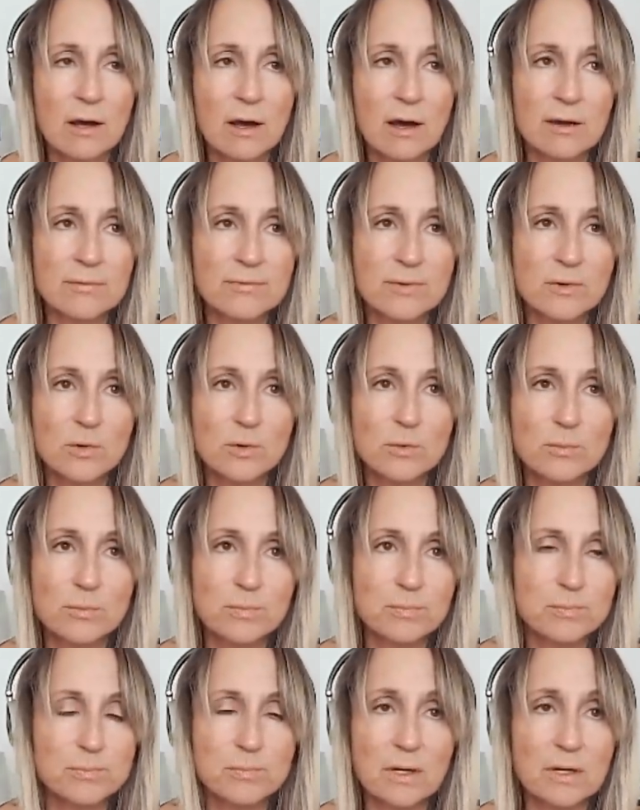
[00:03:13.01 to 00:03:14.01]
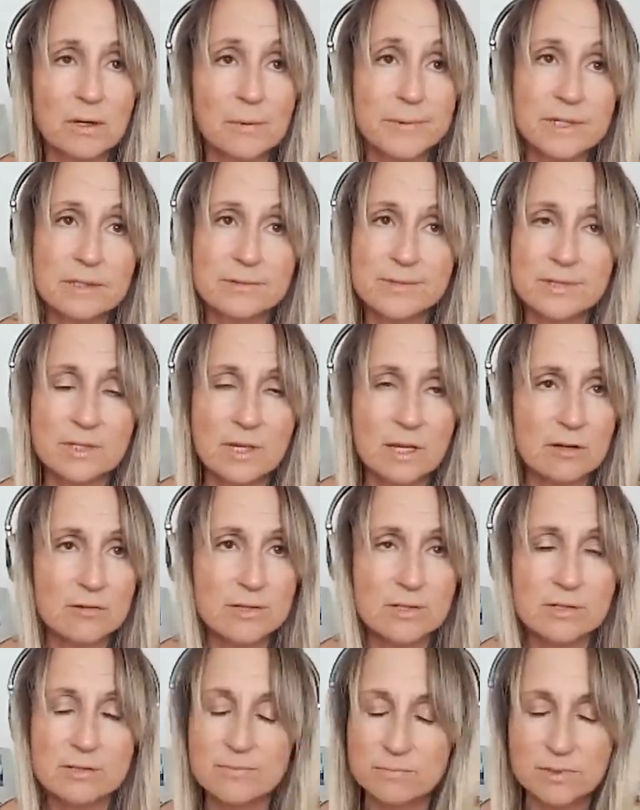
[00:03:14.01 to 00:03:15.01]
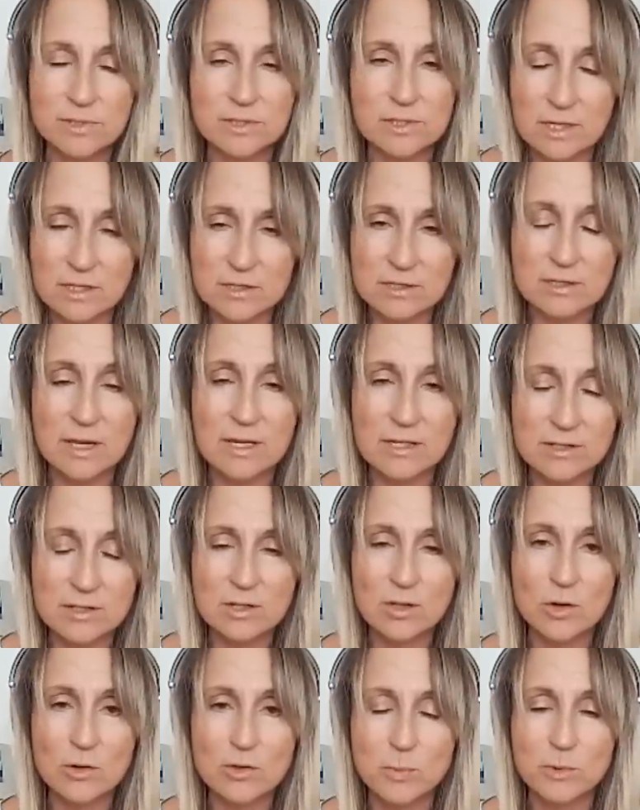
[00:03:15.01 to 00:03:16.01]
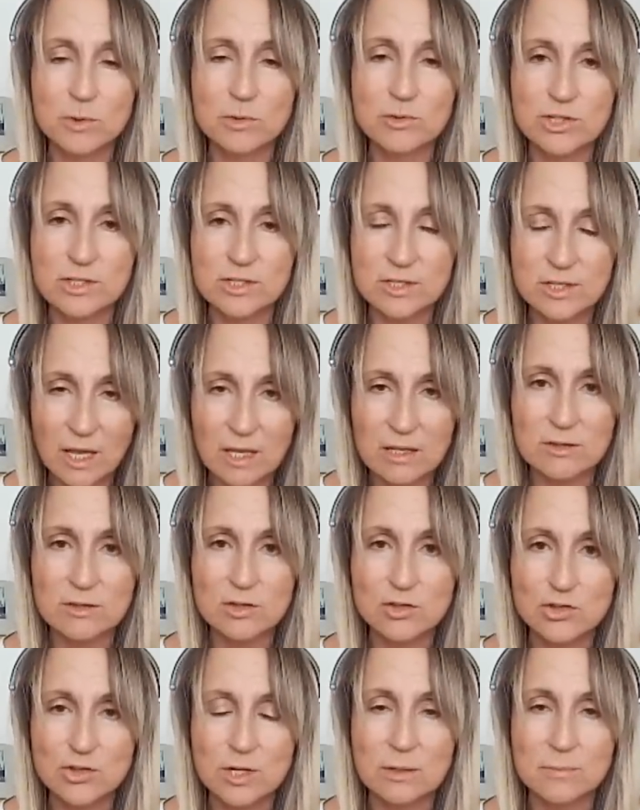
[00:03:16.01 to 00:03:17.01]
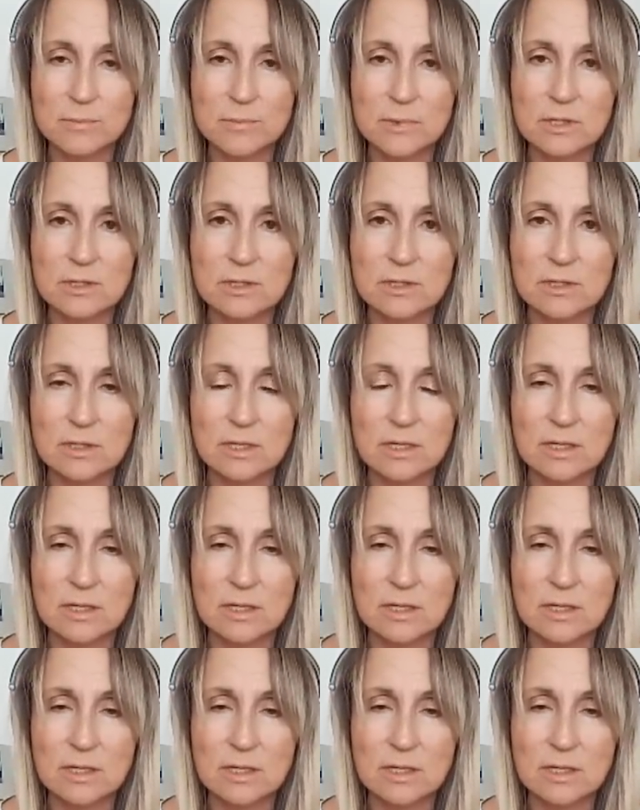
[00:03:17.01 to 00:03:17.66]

I feel, I mean, Sarah's is in hospital. She's getting the treatment